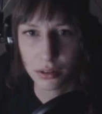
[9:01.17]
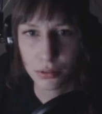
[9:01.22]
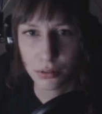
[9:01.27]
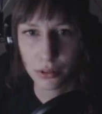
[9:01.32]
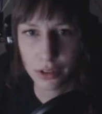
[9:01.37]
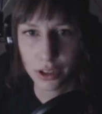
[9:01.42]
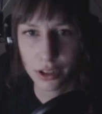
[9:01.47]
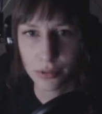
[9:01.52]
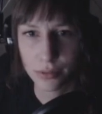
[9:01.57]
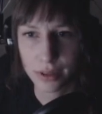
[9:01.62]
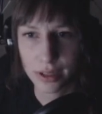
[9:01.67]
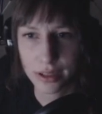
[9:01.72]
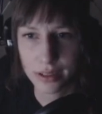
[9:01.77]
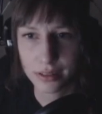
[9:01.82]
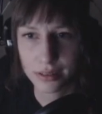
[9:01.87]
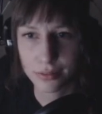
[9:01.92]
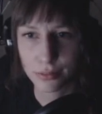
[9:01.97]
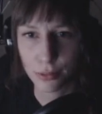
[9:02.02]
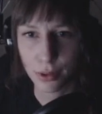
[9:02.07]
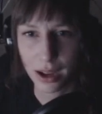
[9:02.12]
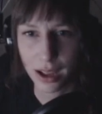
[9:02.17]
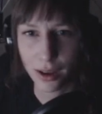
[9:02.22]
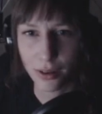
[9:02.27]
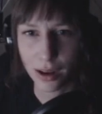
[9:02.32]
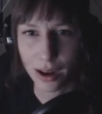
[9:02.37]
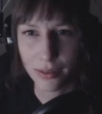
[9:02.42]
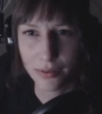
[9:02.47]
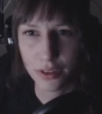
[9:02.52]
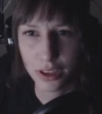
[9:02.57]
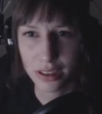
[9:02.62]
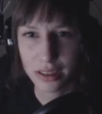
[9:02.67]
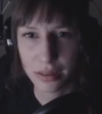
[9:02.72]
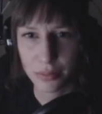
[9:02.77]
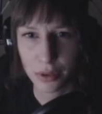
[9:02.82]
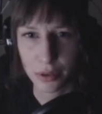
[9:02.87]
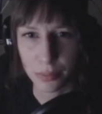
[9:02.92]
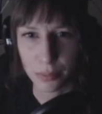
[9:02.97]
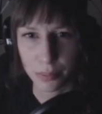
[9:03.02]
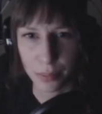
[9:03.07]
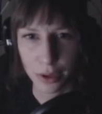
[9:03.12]
Walkways. Wow, I've got
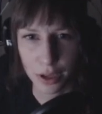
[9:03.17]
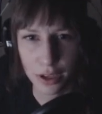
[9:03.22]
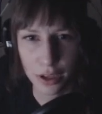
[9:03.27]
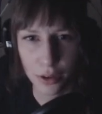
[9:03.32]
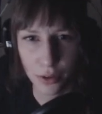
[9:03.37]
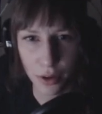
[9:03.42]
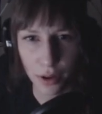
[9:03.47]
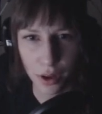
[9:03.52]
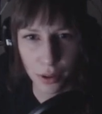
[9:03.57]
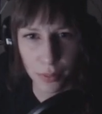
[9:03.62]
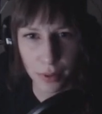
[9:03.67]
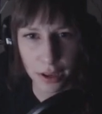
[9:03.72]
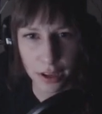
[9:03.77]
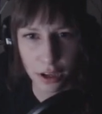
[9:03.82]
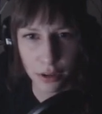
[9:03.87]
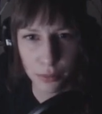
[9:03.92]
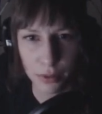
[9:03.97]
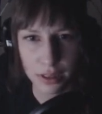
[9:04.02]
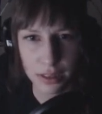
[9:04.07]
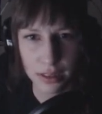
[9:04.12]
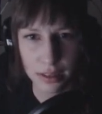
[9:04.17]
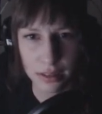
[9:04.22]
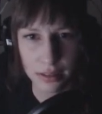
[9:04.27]
something big going on back here. What's